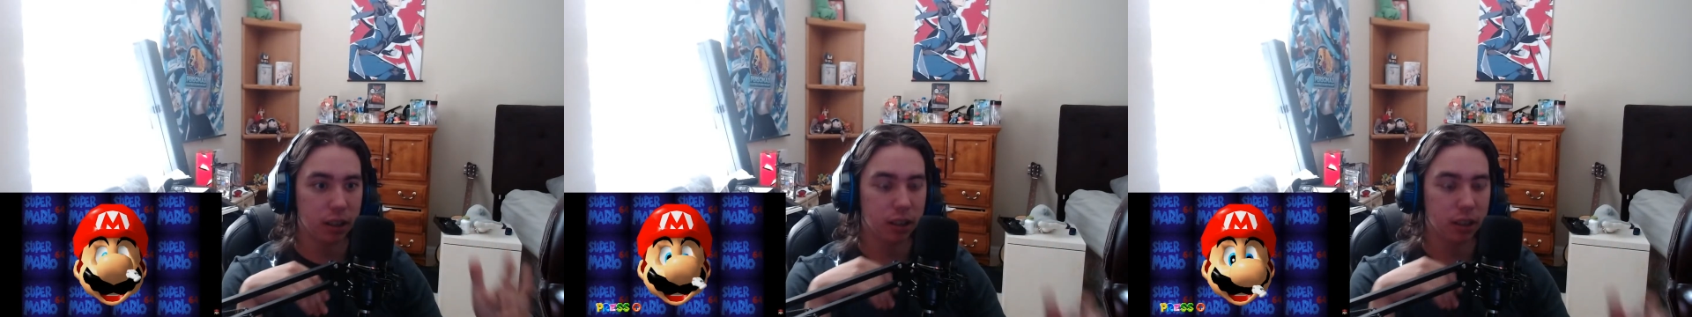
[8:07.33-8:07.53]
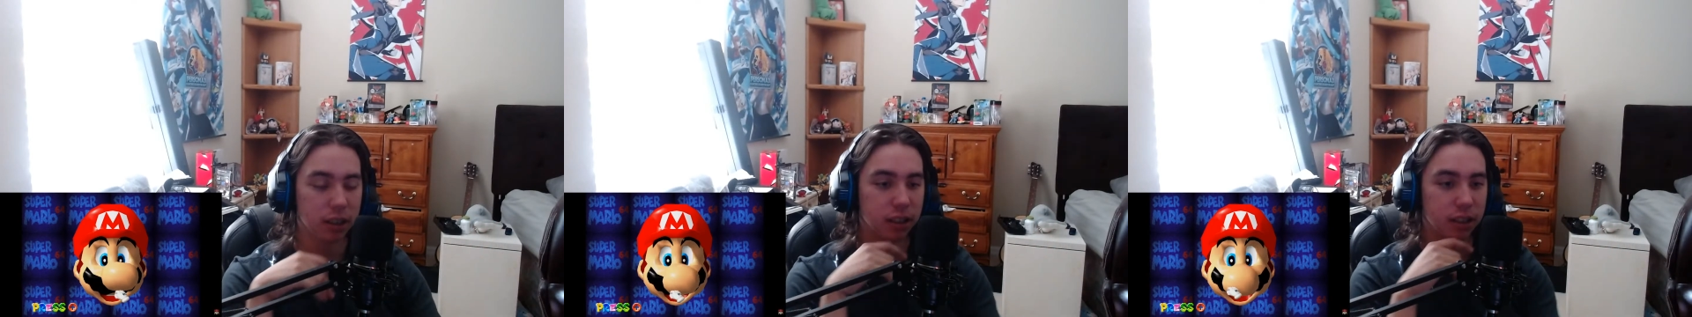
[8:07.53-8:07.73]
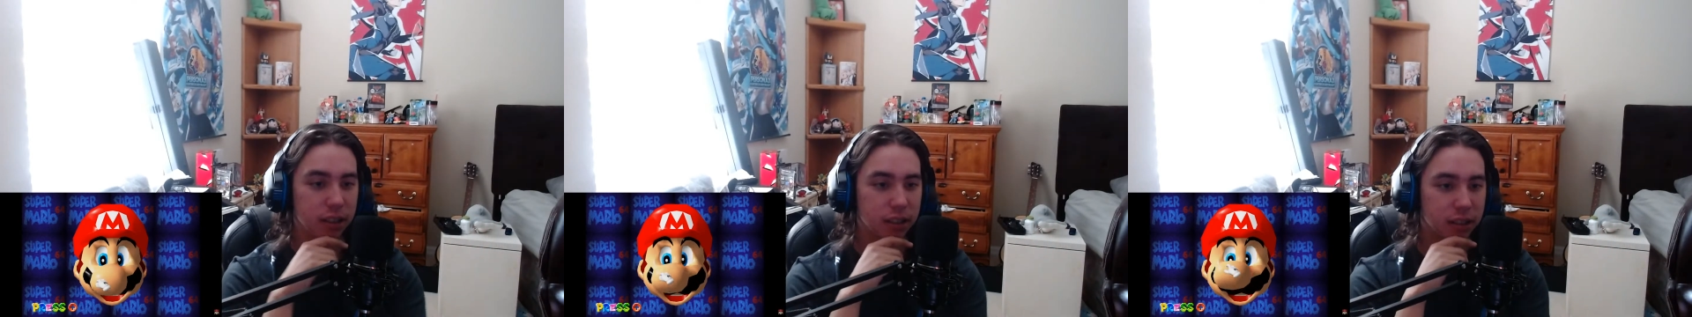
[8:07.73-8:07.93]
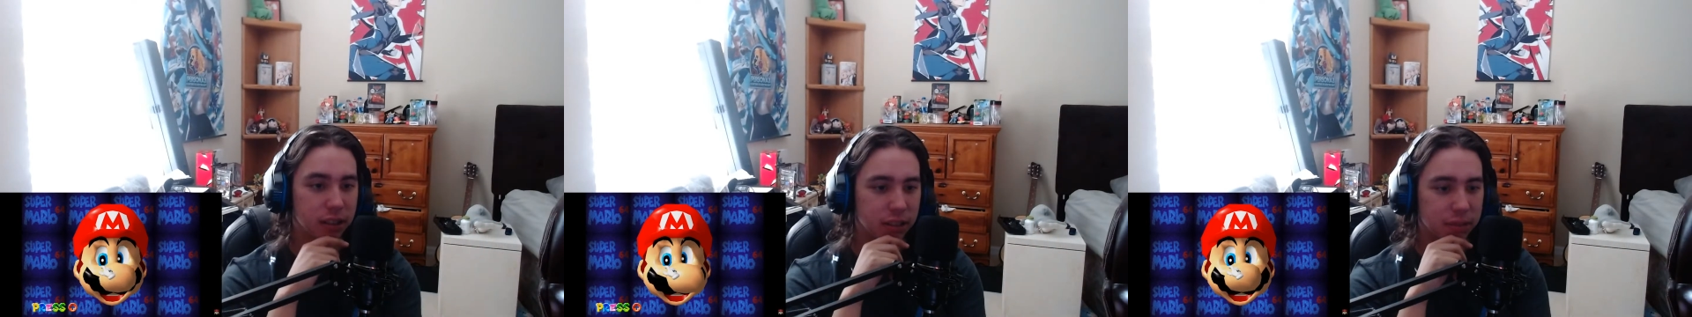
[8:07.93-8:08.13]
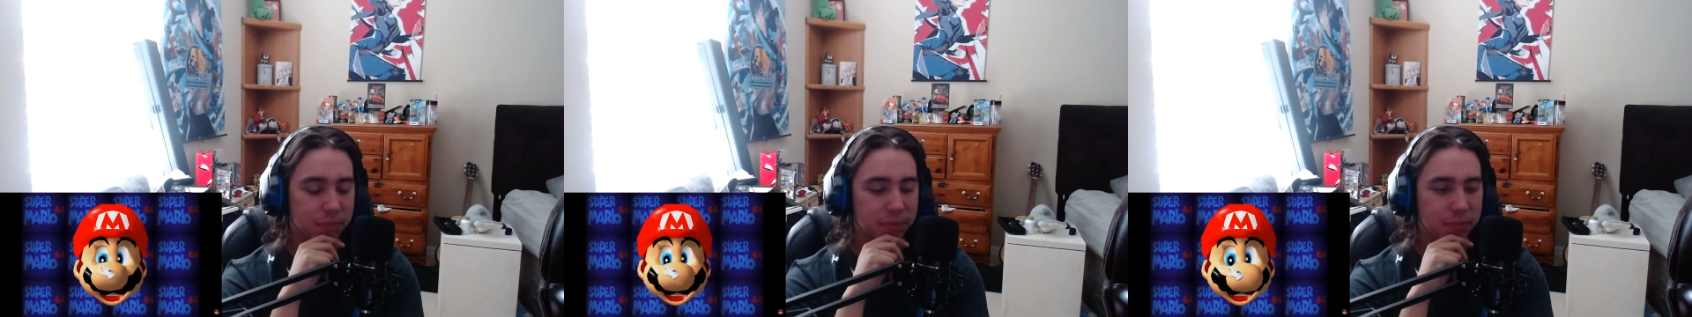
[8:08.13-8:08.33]

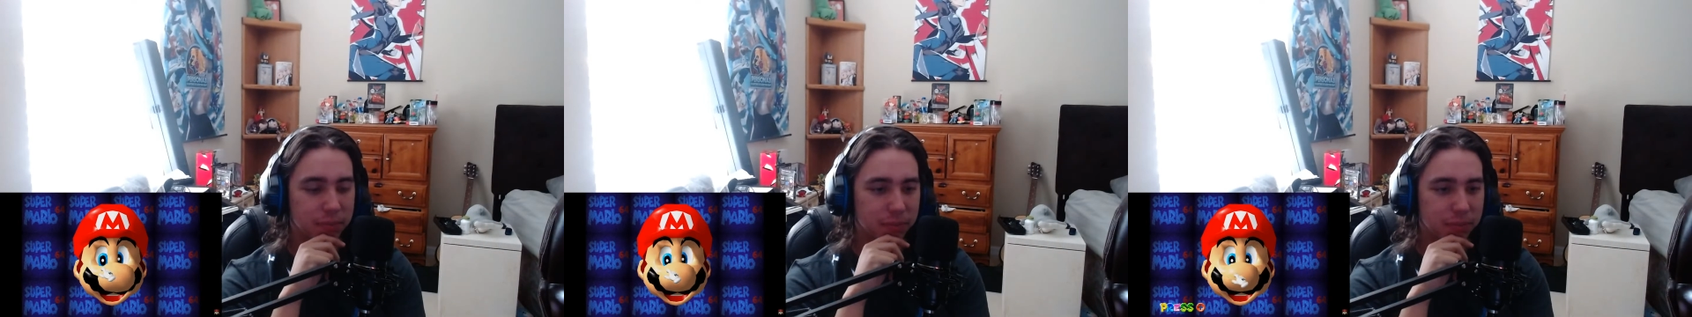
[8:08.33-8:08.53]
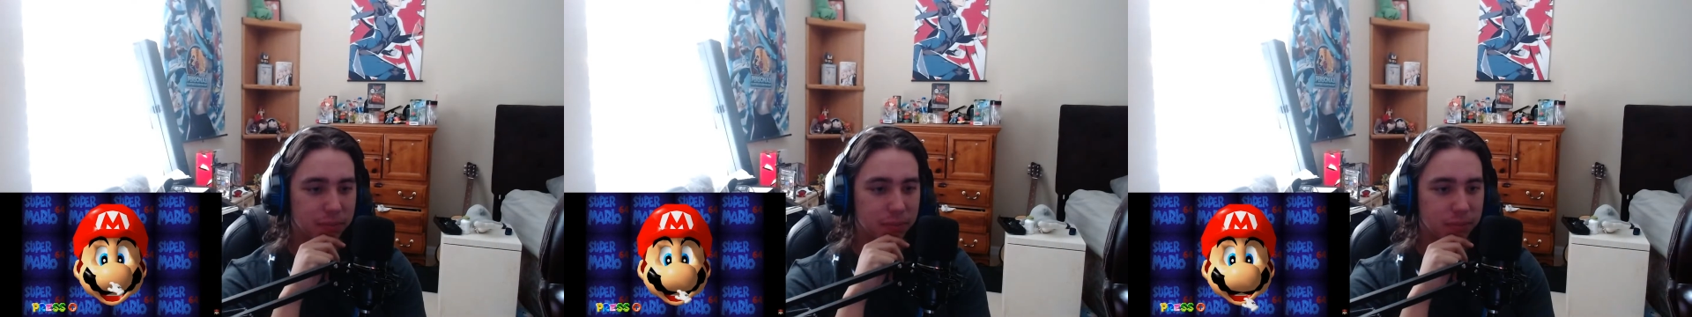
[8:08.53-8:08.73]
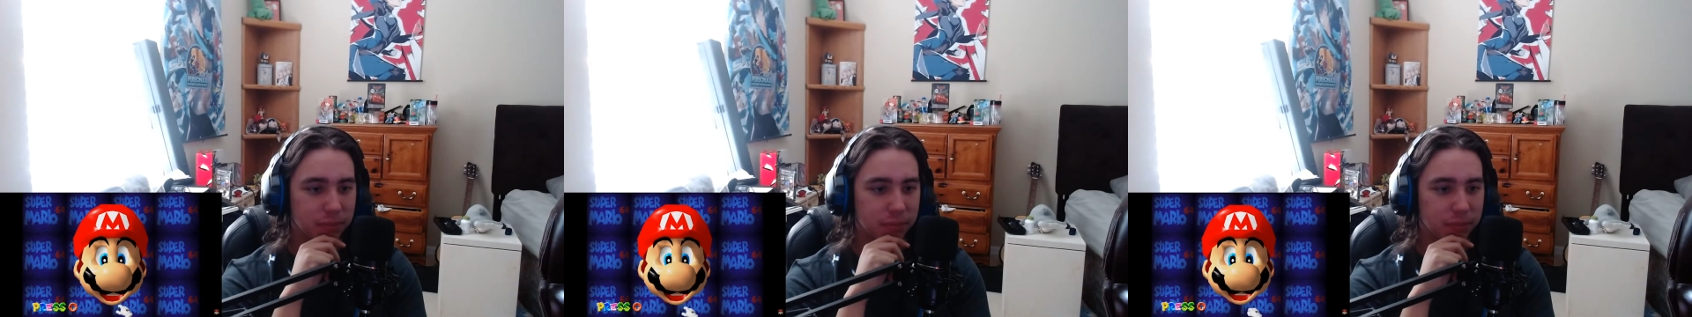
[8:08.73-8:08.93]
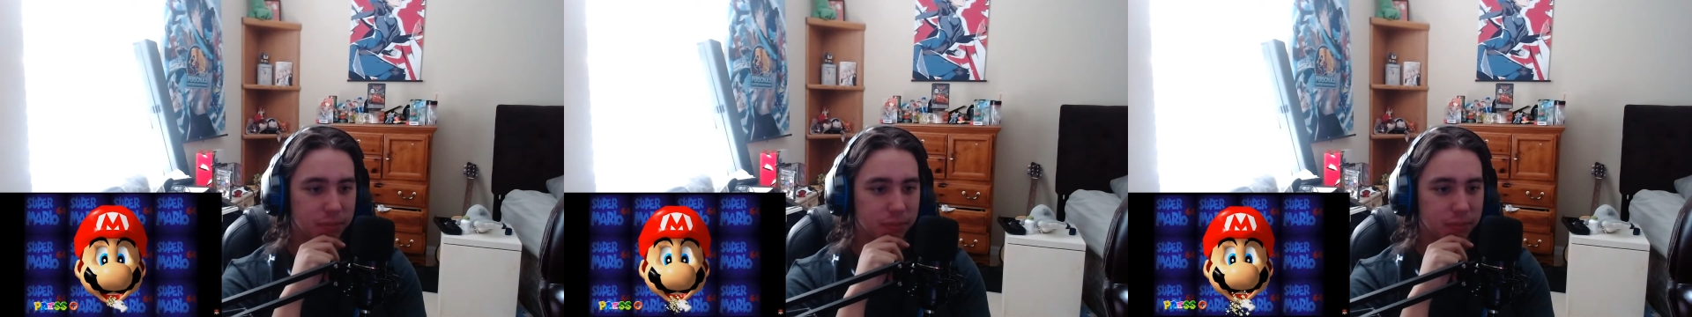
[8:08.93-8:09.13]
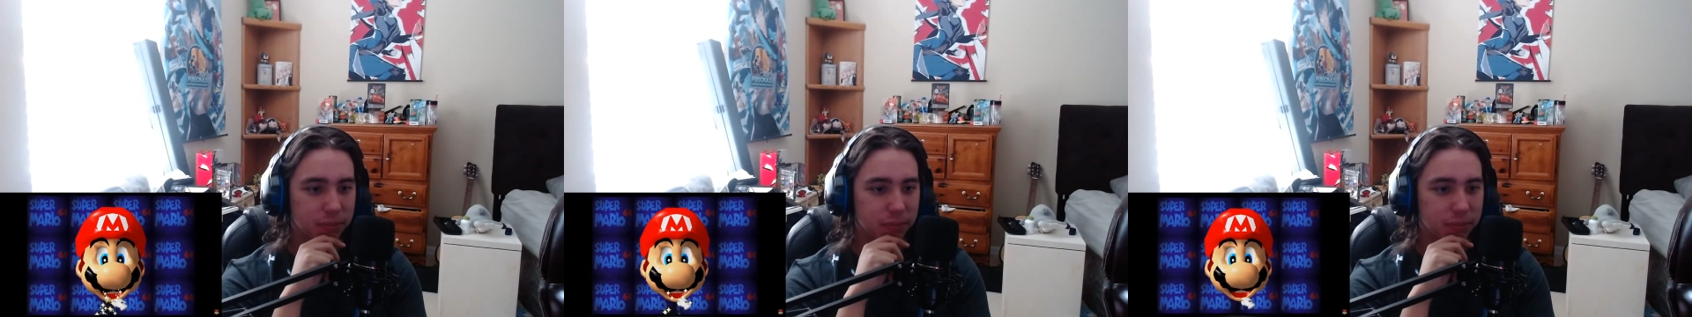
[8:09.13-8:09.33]

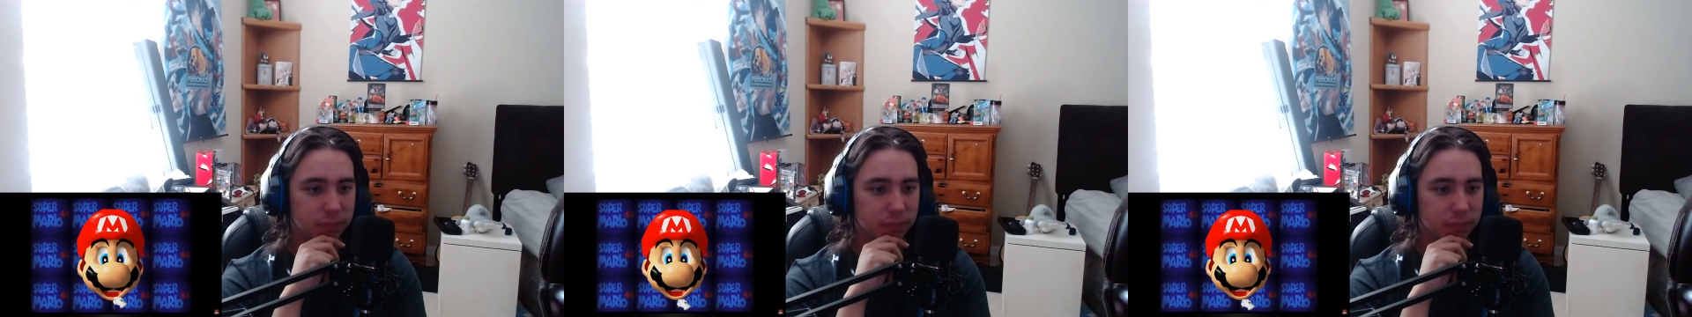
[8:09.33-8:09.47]
(silence)